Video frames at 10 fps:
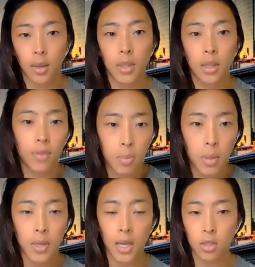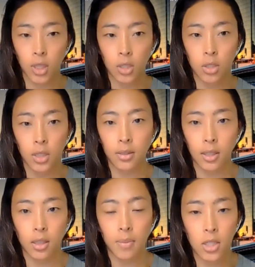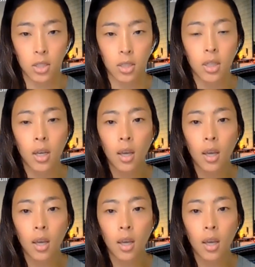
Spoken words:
in the VPPA structure, like Nicola mentioned.